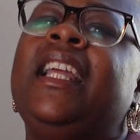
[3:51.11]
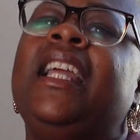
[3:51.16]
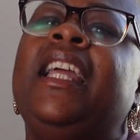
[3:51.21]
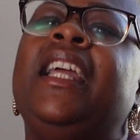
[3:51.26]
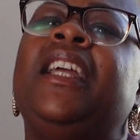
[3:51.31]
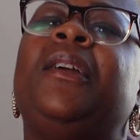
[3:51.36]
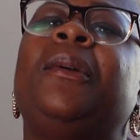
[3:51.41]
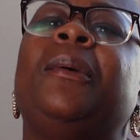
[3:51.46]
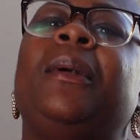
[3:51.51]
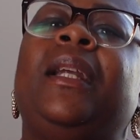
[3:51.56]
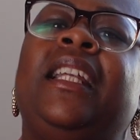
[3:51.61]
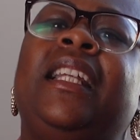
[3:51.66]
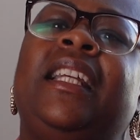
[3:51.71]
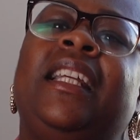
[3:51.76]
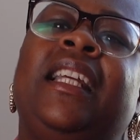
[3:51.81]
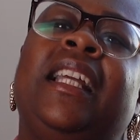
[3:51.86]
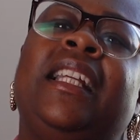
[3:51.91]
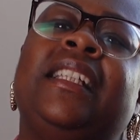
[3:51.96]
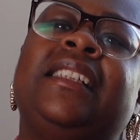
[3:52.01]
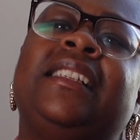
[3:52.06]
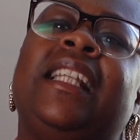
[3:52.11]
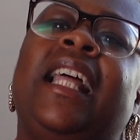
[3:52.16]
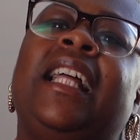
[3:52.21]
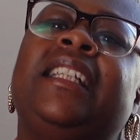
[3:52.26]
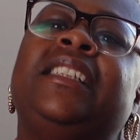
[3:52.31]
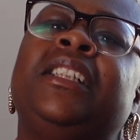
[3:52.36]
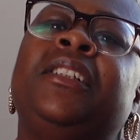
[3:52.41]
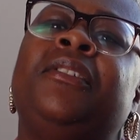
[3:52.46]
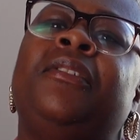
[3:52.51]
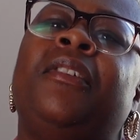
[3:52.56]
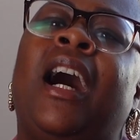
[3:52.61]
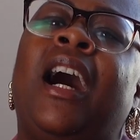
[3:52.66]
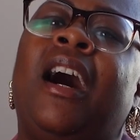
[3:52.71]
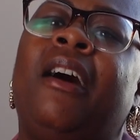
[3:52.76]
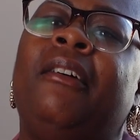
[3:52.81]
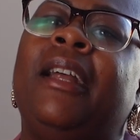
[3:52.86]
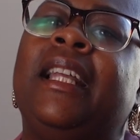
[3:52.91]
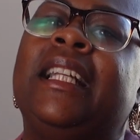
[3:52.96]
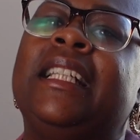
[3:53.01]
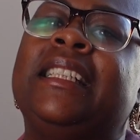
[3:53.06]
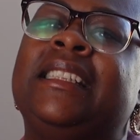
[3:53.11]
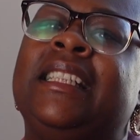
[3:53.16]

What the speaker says: ingredients that you've already